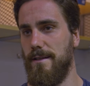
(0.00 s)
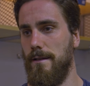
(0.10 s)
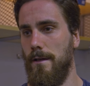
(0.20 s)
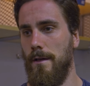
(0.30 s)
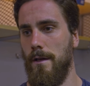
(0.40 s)
And,
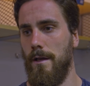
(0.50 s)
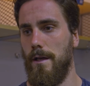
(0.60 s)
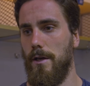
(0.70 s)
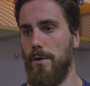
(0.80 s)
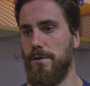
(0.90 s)

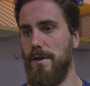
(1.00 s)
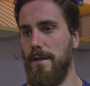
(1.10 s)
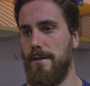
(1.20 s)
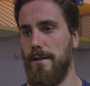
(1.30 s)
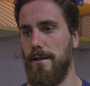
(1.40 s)
you know, it was
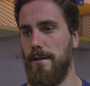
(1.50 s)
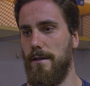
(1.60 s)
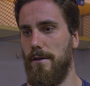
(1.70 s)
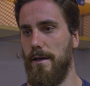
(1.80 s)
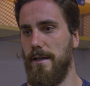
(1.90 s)
great
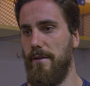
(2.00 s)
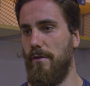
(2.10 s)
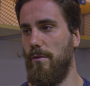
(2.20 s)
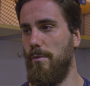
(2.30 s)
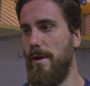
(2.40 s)
to have
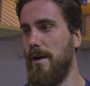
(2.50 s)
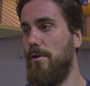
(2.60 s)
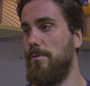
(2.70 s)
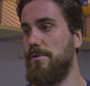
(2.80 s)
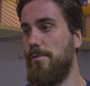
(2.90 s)
everyone back
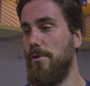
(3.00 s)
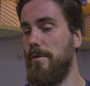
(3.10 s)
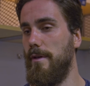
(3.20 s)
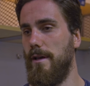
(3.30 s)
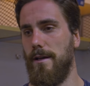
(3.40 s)
home
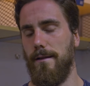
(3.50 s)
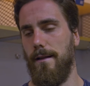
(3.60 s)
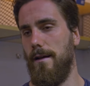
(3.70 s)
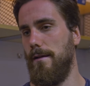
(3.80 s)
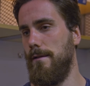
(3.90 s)
support me. I got a
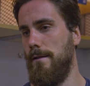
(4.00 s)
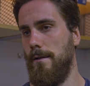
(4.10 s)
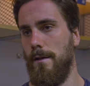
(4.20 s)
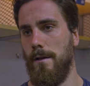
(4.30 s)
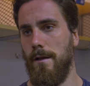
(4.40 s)
lot
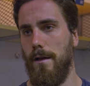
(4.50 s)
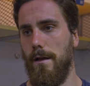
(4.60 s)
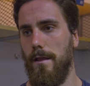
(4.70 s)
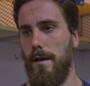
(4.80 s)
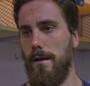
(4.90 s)

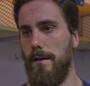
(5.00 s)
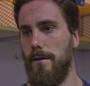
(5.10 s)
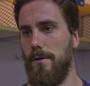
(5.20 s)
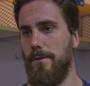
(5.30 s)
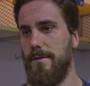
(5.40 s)
of
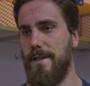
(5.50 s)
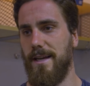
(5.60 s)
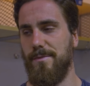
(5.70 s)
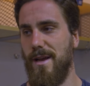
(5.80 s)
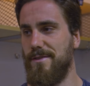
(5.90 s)
you know,
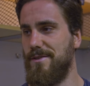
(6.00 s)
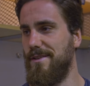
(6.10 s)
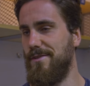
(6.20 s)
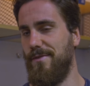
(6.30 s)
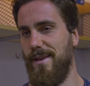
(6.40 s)
text
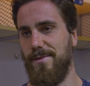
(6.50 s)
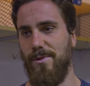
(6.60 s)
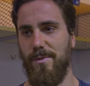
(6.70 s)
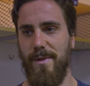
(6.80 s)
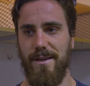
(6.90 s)
messages,
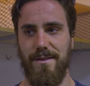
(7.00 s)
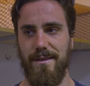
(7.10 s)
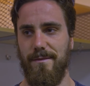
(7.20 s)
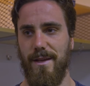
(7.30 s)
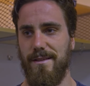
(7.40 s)
Facebook
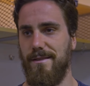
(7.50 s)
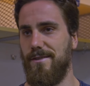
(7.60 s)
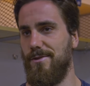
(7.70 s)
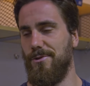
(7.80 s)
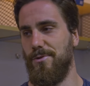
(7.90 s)
messages,
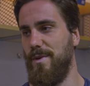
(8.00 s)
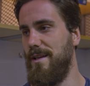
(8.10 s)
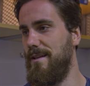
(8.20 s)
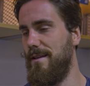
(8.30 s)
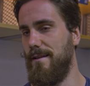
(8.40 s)
social
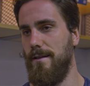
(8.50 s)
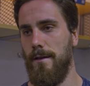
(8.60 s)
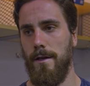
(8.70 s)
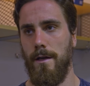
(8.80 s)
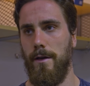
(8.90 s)
media,
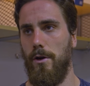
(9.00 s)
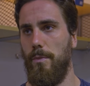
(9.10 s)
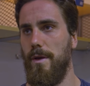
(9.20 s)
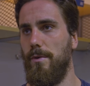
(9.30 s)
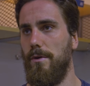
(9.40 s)
you know,
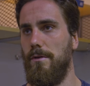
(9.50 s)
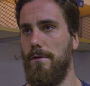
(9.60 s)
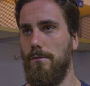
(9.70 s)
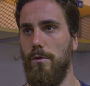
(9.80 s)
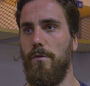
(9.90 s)
people
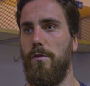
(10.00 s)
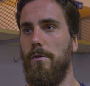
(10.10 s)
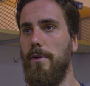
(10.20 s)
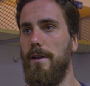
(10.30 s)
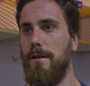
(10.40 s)
rooting for
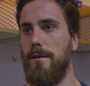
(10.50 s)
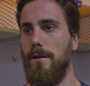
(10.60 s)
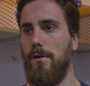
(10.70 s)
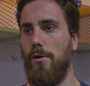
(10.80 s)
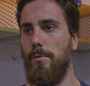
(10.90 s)
me and,
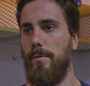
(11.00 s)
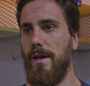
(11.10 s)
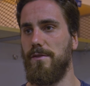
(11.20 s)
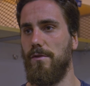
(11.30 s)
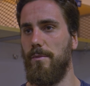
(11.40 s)
you know, hoping the
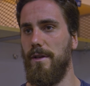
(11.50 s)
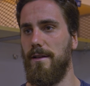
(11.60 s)
best for me.